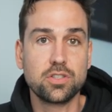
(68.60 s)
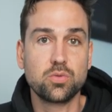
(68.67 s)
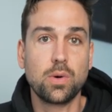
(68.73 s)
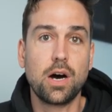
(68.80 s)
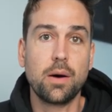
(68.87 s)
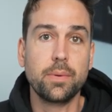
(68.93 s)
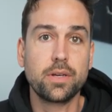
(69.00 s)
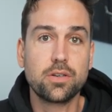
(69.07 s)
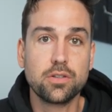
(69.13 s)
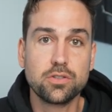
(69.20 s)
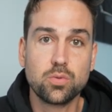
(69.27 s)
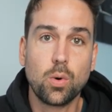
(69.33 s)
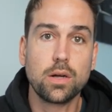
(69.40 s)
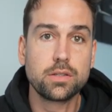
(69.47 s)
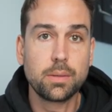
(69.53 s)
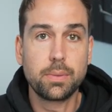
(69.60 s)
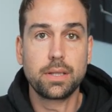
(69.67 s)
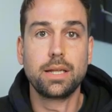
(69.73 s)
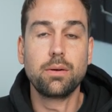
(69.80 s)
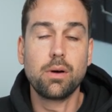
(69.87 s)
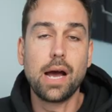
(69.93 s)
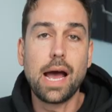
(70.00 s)
as well, because what
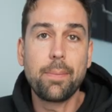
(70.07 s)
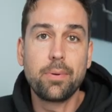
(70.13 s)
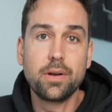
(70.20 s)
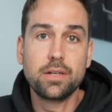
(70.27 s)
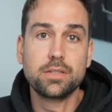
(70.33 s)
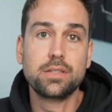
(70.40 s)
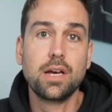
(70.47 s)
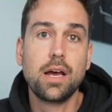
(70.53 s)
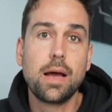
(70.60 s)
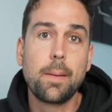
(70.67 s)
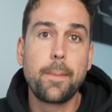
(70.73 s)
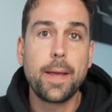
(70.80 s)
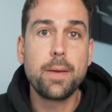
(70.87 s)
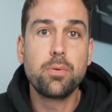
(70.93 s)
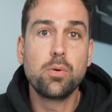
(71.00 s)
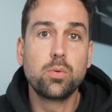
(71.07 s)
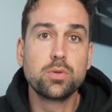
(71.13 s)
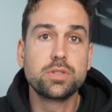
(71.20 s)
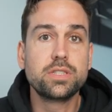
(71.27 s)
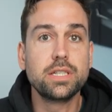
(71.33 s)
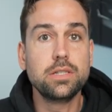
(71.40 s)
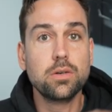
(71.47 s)
typically will happen is people will
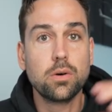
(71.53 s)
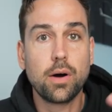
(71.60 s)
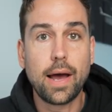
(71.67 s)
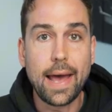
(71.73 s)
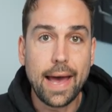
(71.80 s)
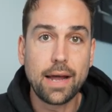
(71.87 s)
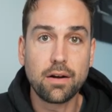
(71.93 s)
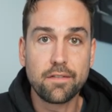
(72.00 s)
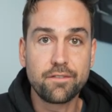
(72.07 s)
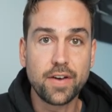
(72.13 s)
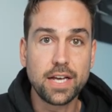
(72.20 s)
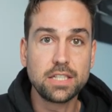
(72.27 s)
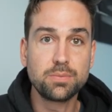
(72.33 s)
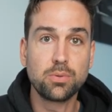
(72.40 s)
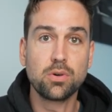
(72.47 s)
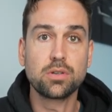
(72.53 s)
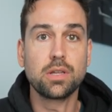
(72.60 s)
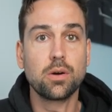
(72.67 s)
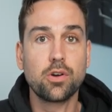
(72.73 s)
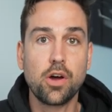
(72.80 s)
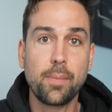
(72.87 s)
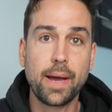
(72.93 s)
see your ad on Facebook,
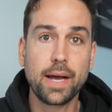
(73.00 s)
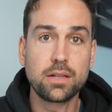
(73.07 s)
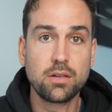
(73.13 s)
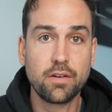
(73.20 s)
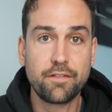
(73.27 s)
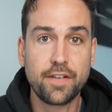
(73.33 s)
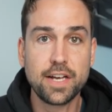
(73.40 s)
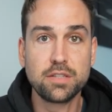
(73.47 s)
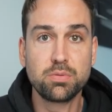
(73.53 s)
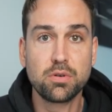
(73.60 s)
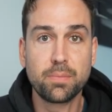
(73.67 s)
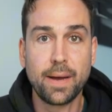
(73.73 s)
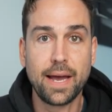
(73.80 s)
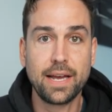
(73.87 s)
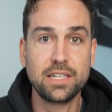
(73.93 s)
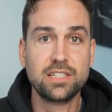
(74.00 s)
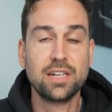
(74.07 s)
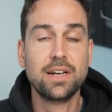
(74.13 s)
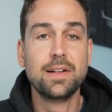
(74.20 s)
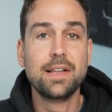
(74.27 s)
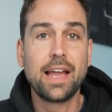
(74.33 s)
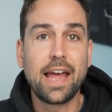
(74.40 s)
they'll go back to your Facebook page,
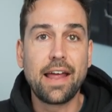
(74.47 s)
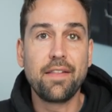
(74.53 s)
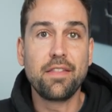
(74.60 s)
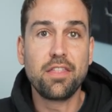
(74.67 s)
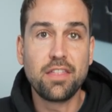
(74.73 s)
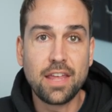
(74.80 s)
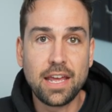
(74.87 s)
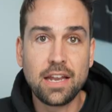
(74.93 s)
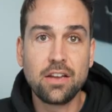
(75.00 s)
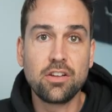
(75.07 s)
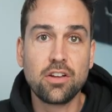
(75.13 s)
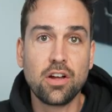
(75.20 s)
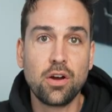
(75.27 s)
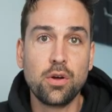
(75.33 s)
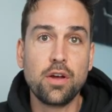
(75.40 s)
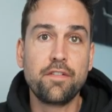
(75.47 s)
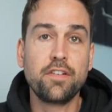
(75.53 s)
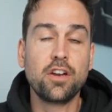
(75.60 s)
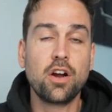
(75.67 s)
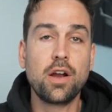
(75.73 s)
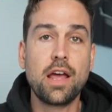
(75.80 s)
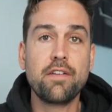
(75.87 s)
and then, if you
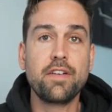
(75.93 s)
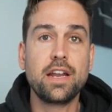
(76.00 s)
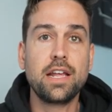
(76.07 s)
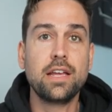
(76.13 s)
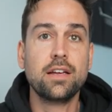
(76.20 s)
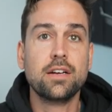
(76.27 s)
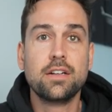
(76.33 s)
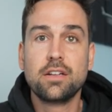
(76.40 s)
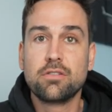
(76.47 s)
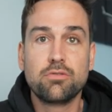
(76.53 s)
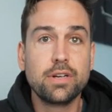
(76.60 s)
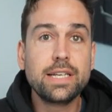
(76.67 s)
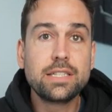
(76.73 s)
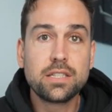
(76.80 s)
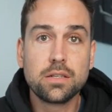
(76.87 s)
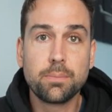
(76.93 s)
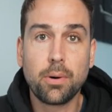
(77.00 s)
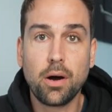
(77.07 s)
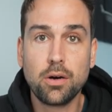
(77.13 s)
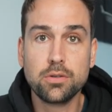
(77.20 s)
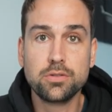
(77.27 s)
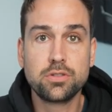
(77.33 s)
don't have any recent
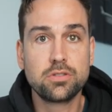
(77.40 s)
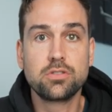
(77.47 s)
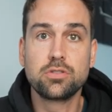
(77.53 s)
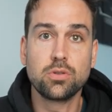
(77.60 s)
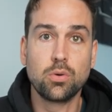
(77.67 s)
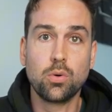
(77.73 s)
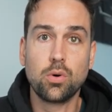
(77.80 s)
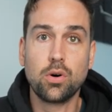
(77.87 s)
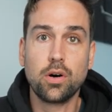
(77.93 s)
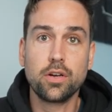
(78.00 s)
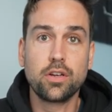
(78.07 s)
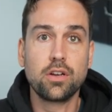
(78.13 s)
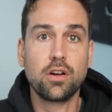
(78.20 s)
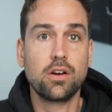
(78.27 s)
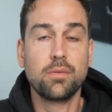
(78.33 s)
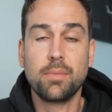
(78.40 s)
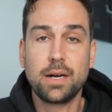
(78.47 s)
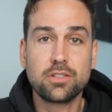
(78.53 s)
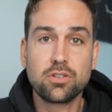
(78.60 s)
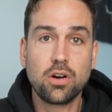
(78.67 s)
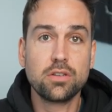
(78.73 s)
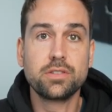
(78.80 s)
posts or,
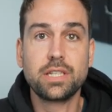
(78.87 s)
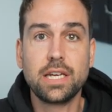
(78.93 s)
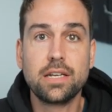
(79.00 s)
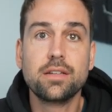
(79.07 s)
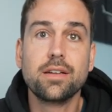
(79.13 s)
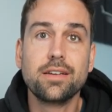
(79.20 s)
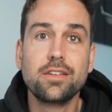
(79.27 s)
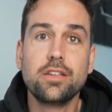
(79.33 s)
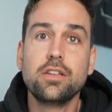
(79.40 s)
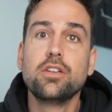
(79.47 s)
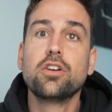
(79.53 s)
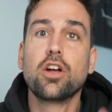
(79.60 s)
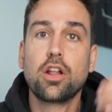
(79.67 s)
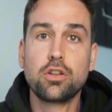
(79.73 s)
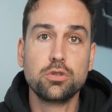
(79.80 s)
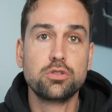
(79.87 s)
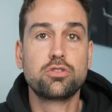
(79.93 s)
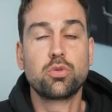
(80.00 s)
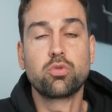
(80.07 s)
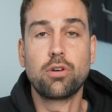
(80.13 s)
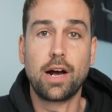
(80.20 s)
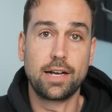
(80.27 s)
much content, you're gonna lose
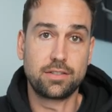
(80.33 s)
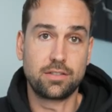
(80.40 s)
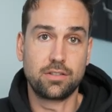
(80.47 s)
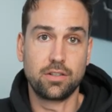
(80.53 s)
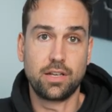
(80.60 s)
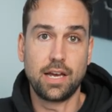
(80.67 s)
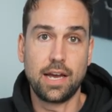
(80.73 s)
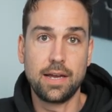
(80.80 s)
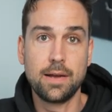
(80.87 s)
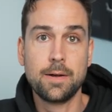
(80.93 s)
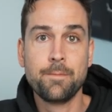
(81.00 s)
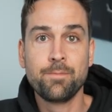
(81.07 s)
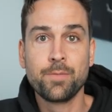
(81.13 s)
trust, okay?